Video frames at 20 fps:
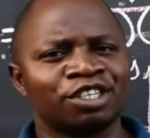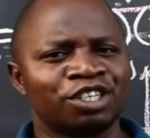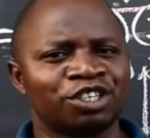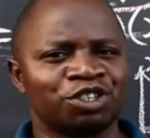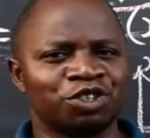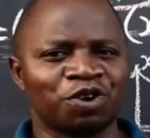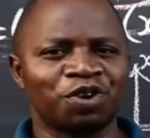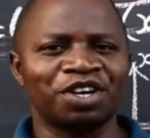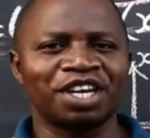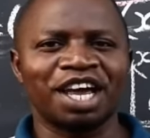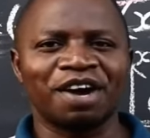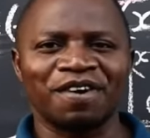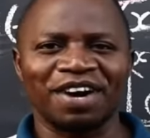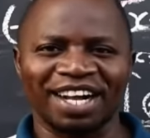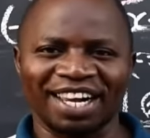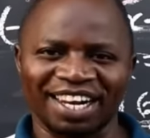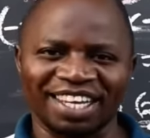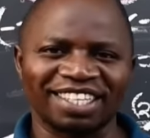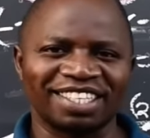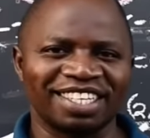Join our
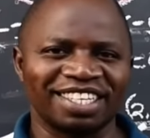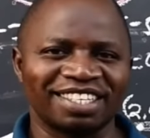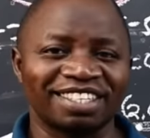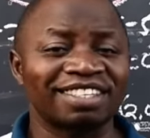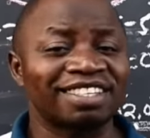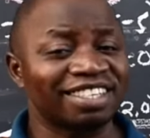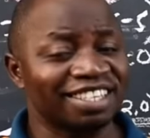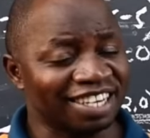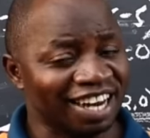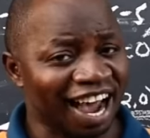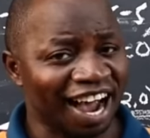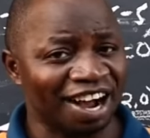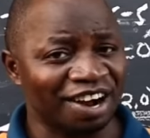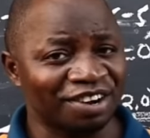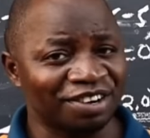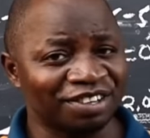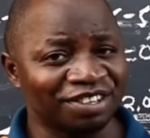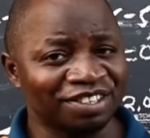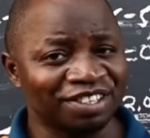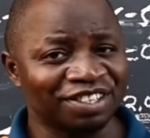classes now.
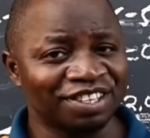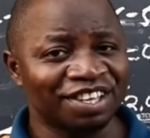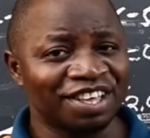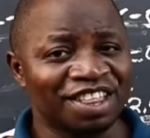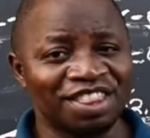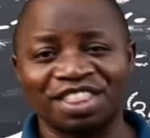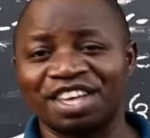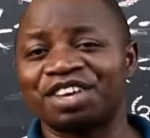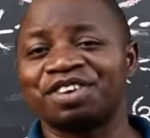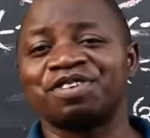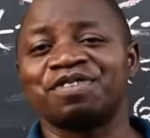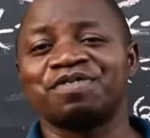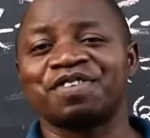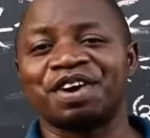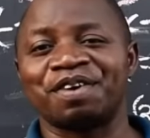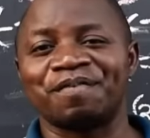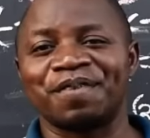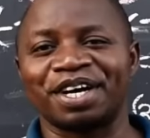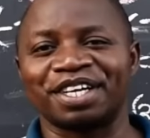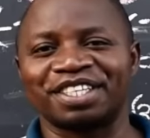Thank you
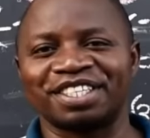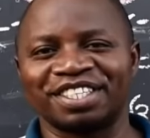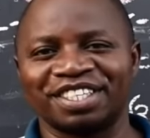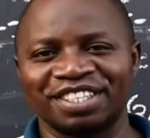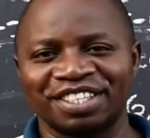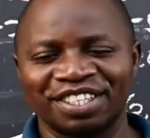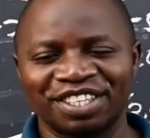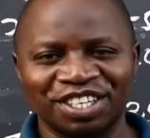very much.